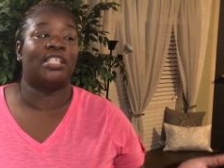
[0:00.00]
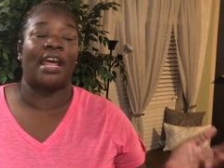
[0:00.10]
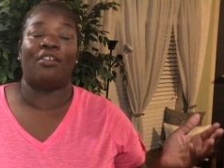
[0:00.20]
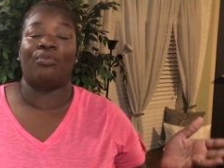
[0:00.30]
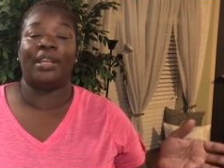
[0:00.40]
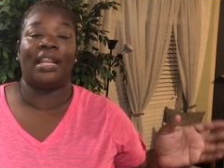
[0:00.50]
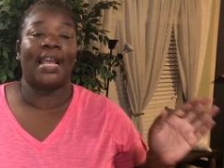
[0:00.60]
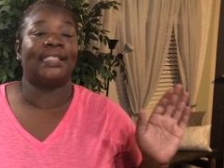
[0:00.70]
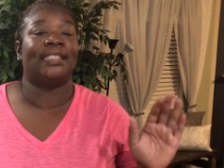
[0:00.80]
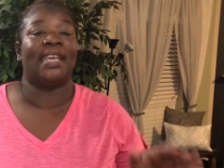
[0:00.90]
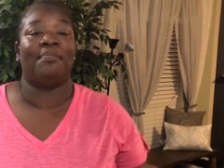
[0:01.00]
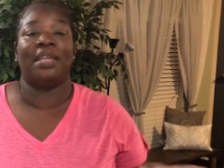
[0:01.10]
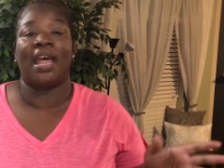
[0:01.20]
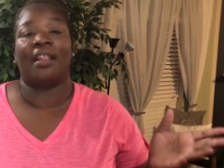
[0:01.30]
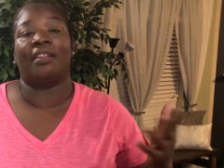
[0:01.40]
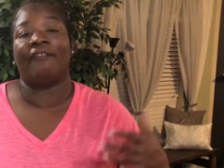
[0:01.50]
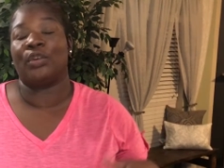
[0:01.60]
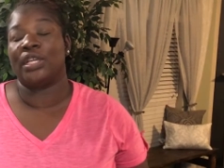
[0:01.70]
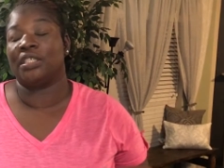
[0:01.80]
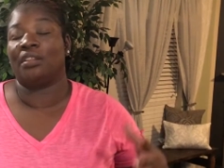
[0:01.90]
I don't really like to take meat out of the
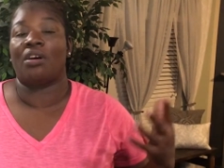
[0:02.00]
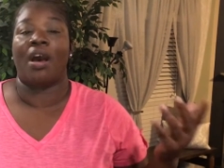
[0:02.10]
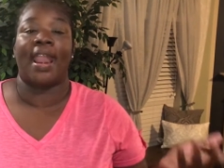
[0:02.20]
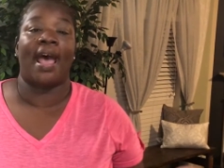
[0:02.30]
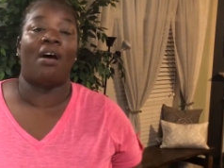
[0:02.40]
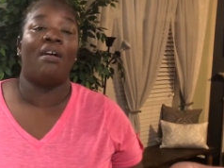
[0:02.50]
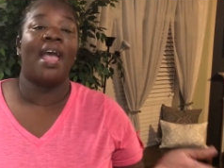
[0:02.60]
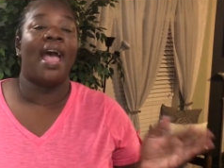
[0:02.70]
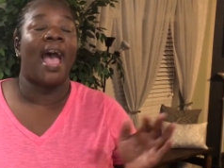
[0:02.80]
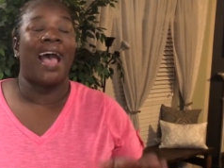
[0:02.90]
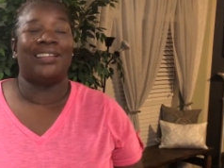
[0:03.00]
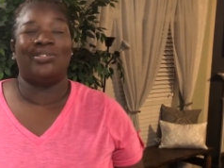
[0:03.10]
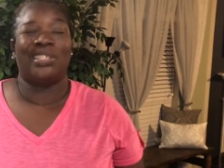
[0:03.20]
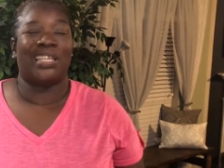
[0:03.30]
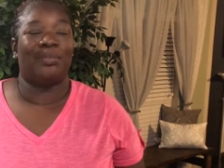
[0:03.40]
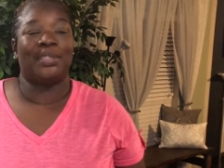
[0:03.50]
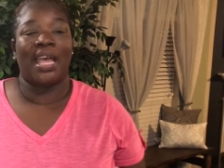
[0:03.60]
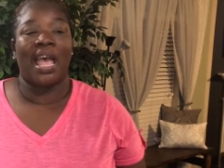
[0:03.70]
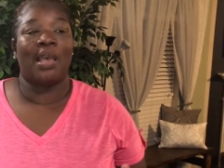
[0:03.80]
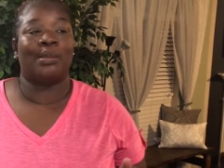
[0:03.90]
freezer, thaw it out. I do
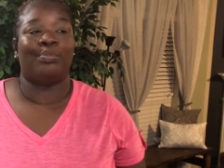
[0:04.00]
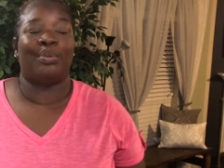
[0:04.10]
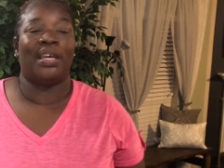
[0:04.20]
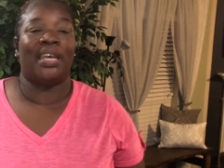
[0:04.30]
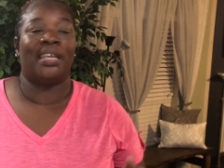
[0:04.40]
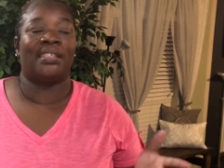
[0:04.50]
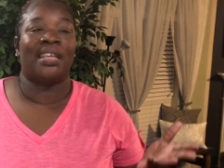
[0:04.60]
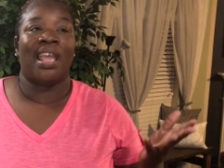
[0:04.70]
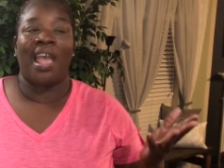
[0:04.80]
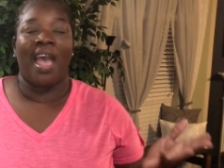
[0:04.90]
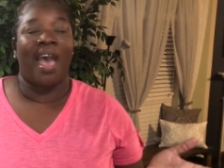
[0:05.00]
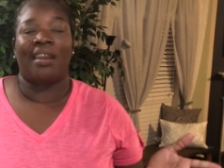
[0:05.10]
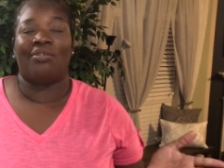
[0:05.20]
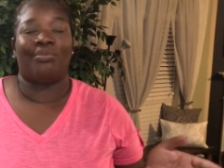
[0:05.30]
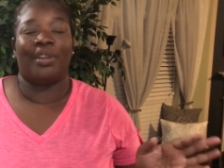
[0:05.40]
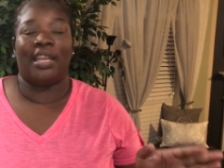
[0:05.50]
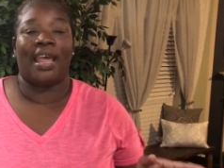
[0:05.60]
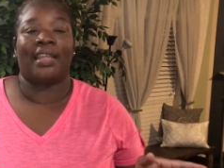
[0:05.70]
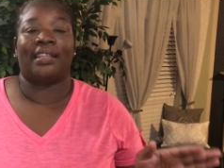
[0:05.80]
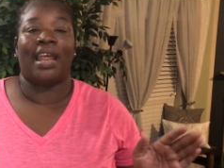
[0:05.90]
sometimes, but I don't really
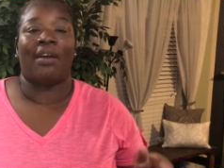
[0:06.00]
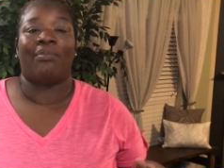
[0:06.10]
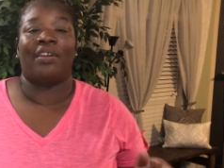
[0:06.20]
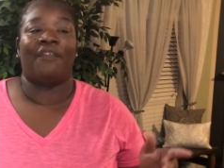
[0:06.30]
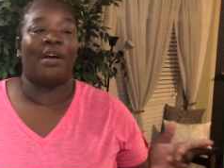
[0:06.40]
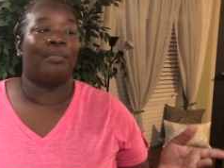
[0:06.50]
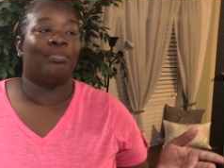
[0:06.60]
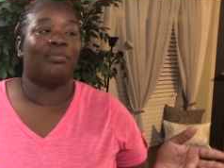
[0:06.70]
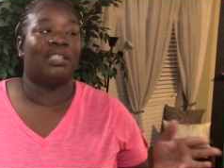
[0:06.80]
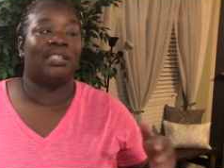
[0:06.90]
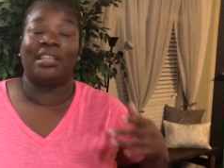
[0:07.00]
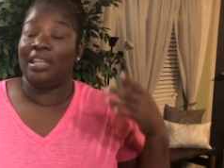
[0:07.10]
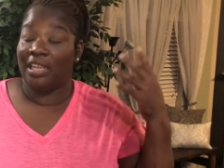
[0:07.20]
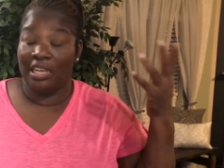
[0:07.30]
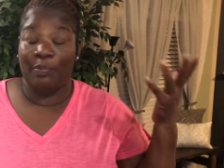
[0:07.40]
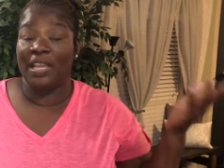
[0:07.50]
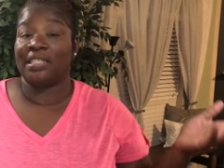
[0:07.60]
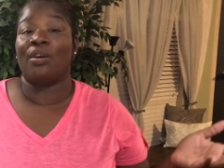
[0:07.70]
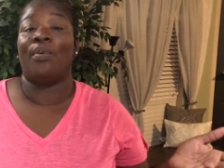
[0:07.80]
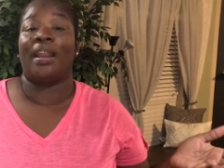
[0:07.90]
like that. I if I'm it depends
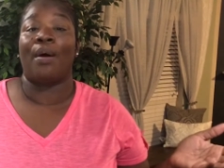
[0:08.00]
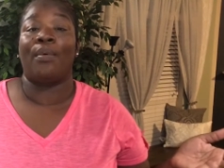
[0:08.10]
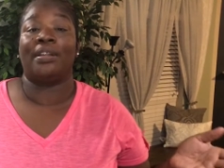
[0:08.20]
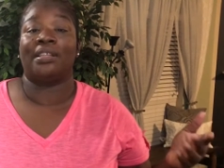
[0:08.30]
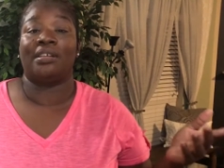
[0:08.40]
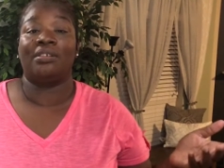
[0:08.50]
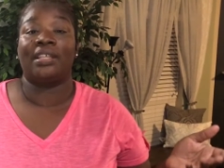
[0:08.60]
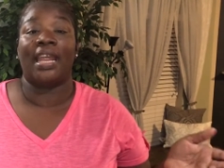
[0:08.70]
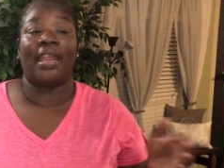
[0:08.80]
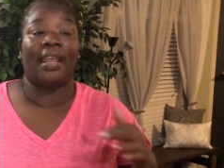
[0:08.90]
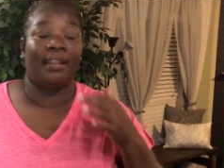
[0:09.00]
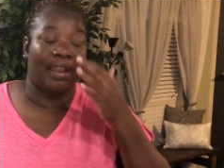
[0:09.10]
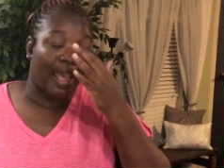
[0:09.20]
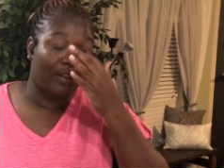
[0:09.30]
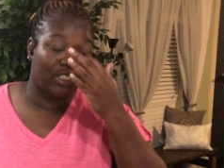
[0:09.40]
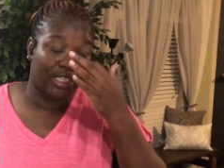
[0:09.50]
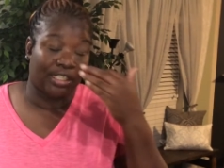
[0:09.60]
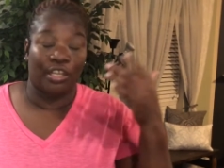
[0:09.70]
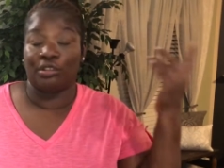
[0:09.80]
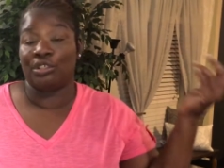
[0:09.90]
on what I want to cook that day, then I'll
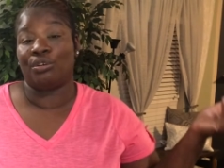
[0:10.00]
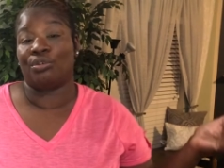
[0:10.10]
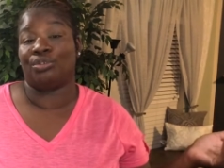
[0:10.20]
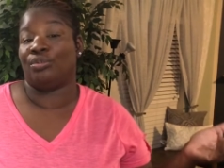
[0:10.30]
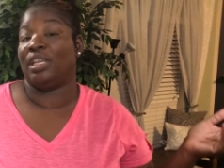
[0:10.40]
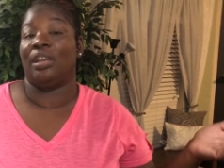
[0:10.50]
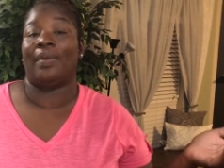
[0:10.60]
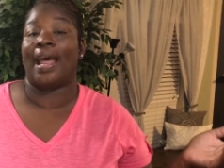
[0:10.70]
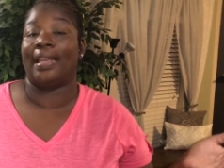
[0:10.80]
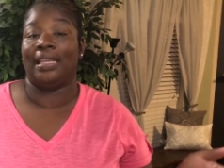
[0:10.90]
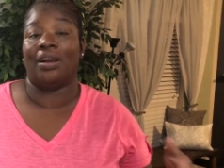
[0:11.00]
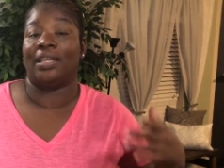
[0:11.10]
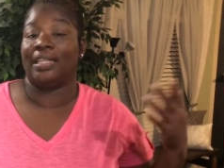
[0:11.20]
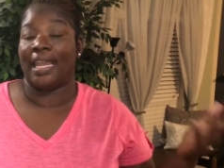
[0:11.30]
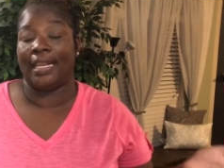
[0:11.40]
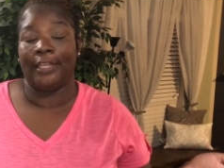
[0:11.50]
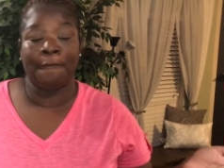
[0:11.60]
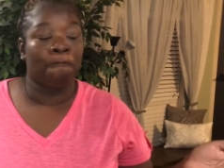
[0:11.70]
just go to the grocery store and get what I need on a daily.